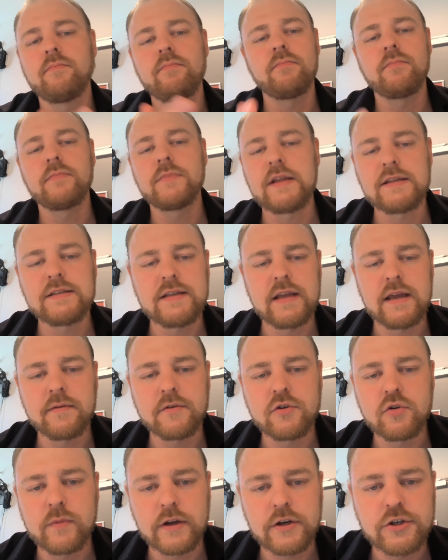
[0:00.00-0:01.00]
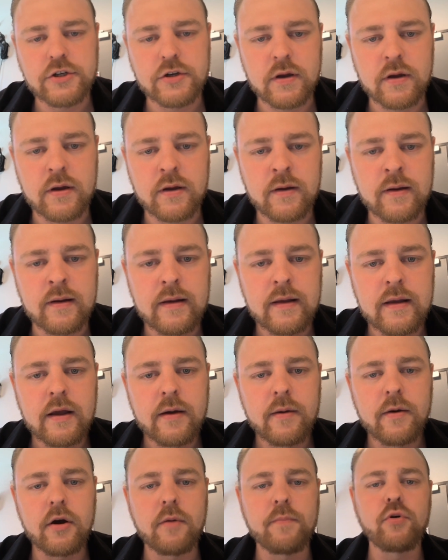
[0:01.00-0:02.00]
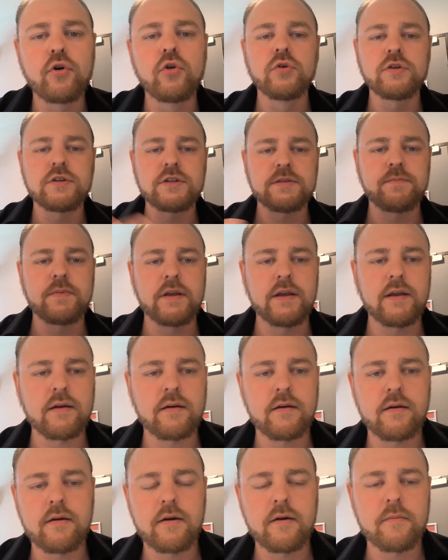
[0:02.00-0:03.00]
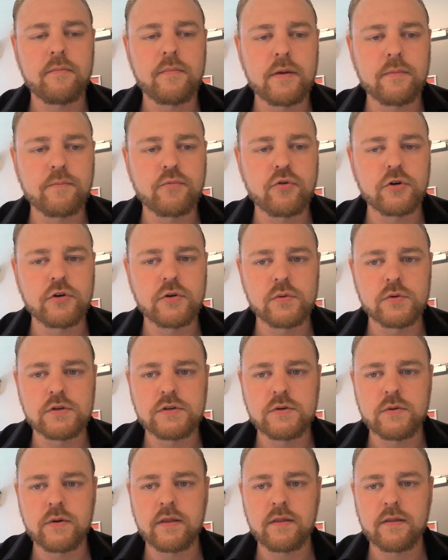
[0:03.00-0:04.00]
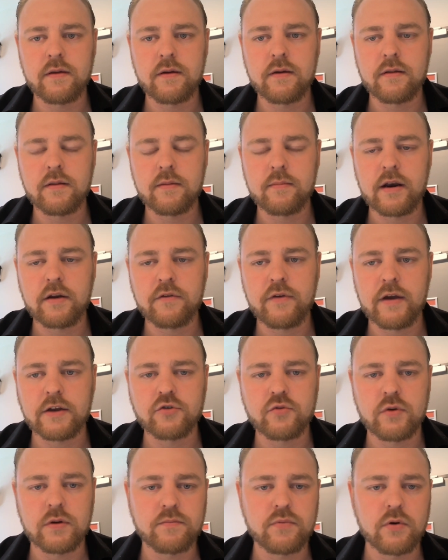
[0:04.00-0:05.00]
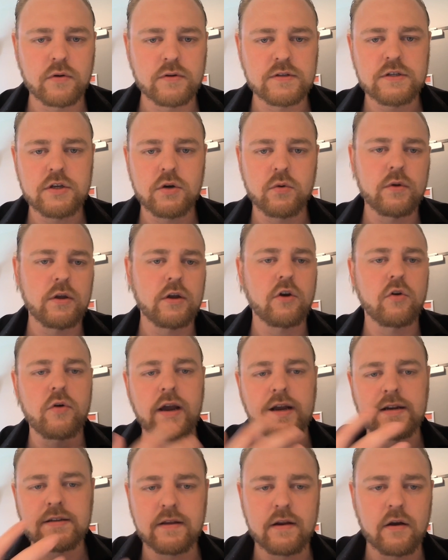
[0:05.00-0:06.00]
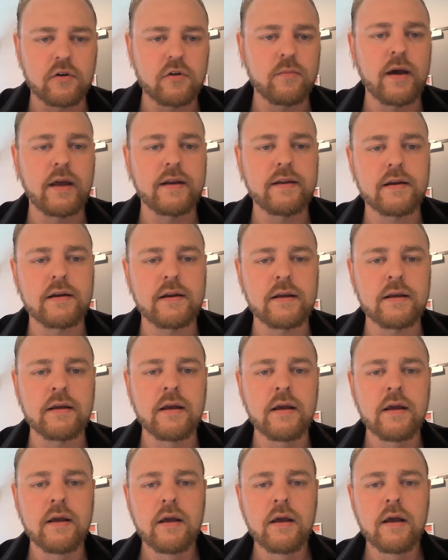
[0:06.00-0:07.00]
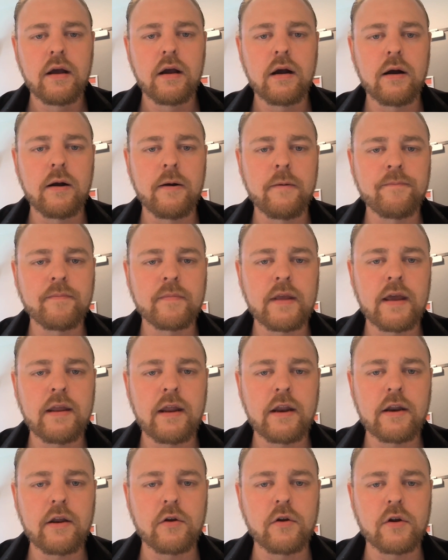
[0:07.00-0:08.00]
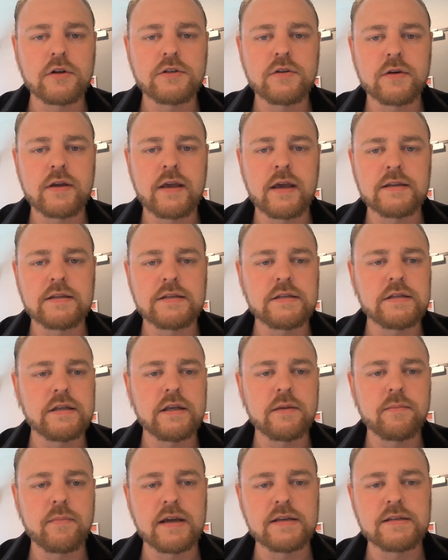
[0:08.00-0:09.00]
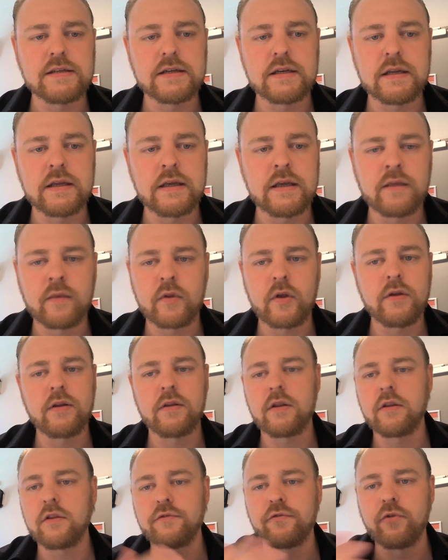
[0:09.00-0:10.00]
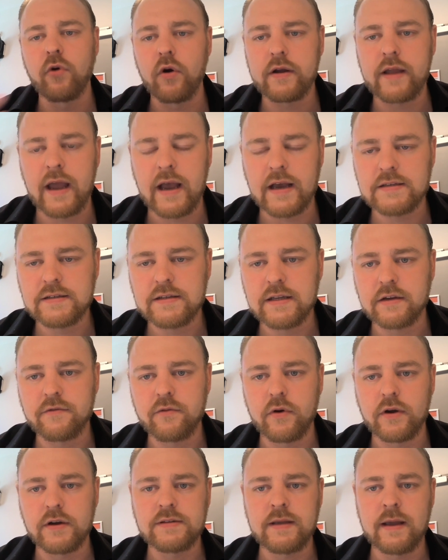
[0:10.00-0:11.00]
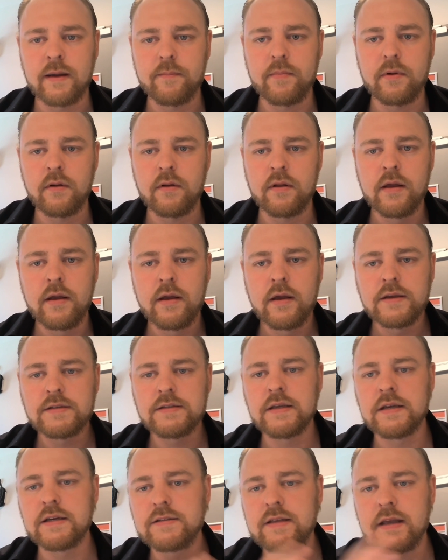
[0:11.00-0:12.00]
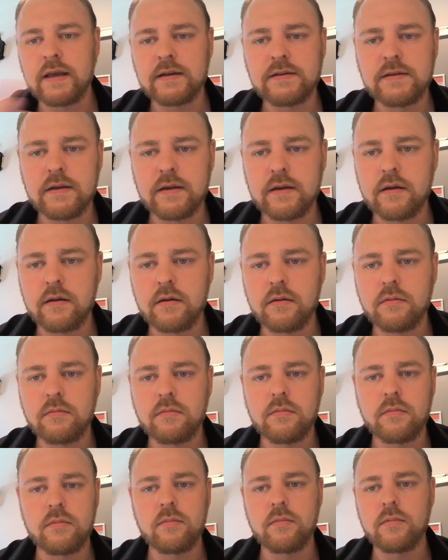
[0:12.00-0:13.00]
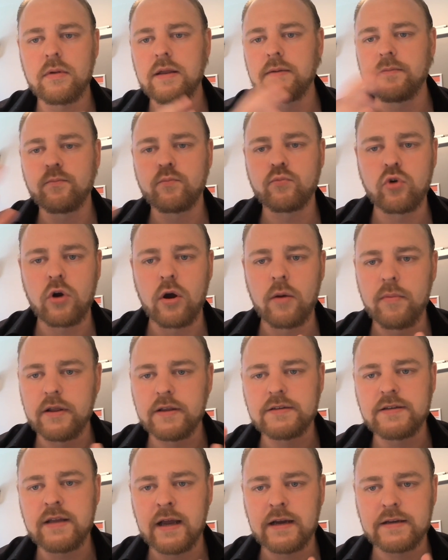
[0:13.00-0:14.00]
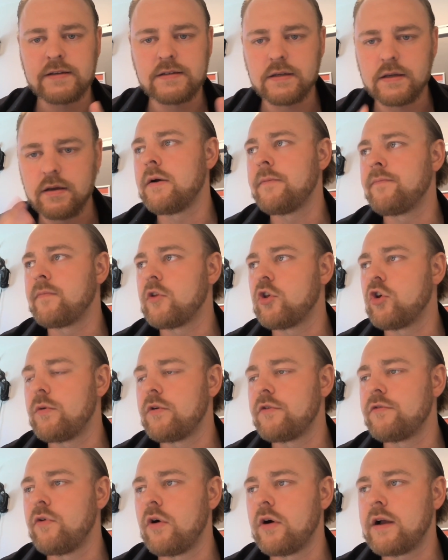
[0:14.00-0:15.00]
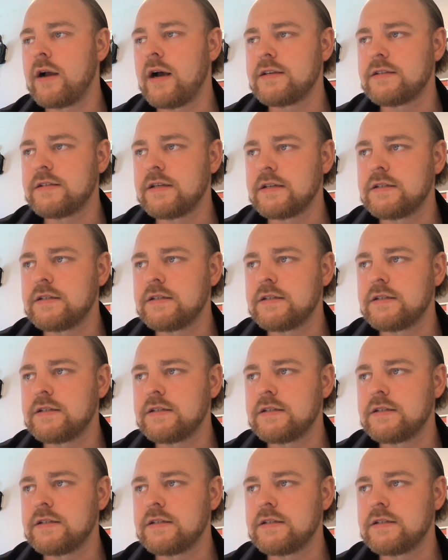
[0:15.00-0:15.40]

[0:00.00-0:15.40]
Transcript: let's say, pollutants being produced during the manufacturing process. So we correct that automatically. And I also can see basically in the forecasting, for example, things that it probably takes the human forecasting